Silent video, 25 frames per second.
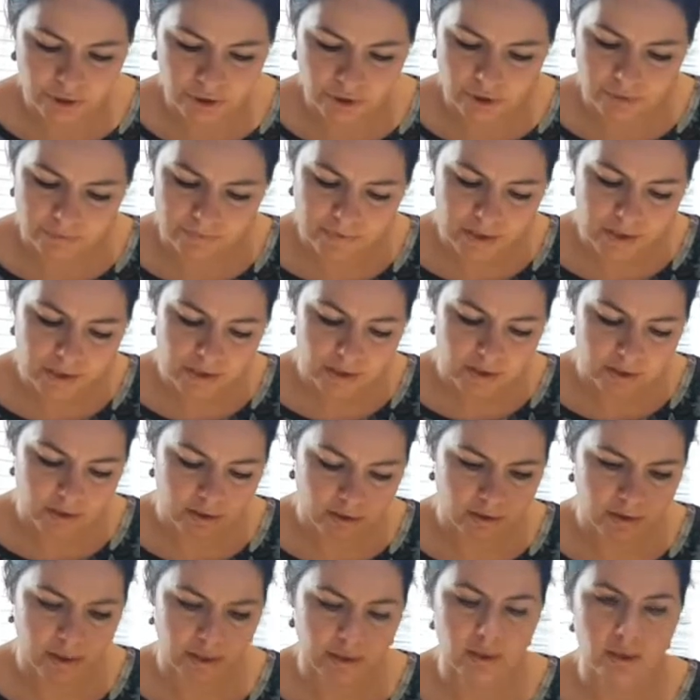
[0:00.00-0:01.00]
surface,
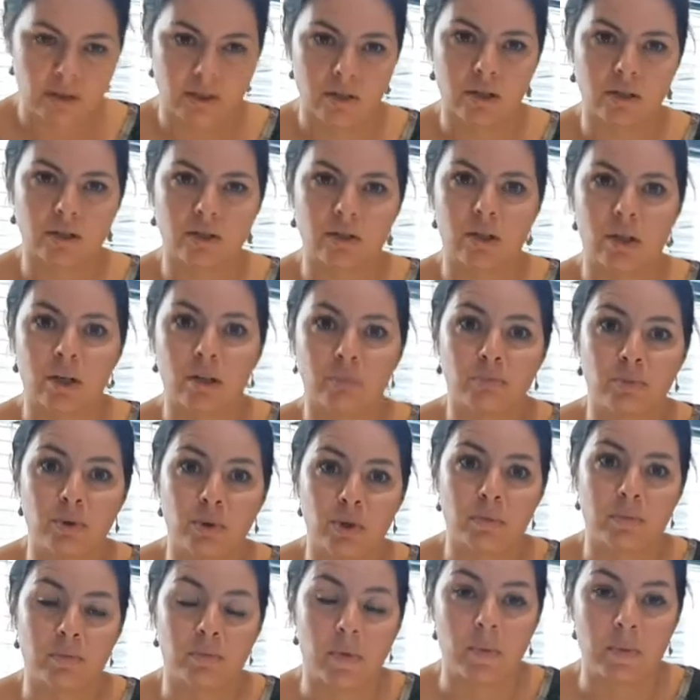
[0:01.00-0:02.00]
that is so you don't
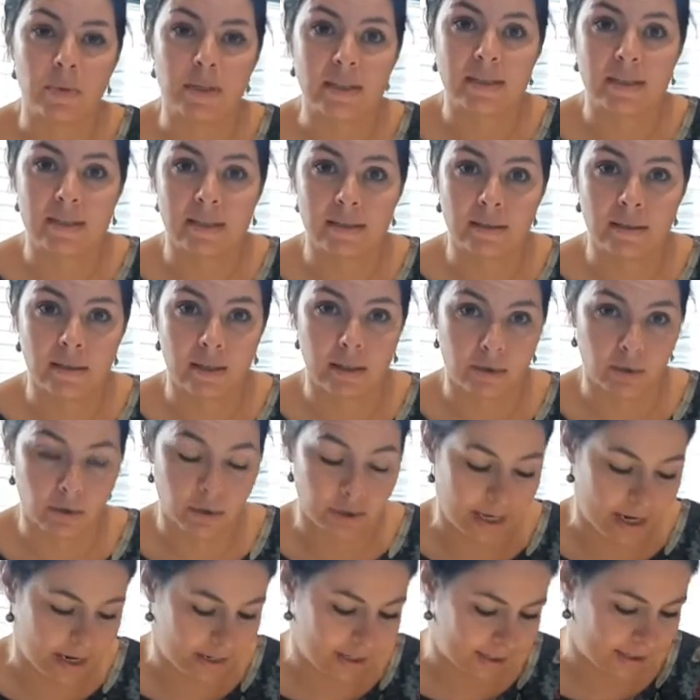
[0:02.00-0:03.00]
burn mommy's or
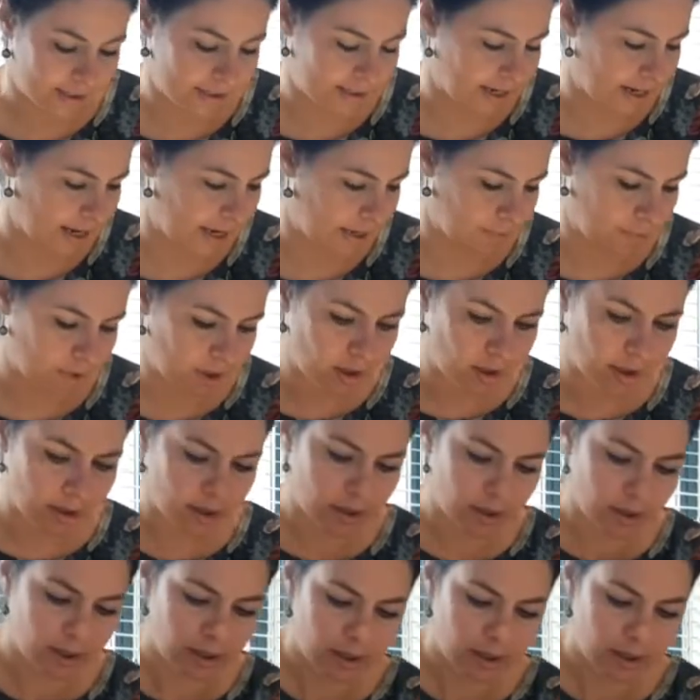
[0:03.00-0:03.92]
daddy's table,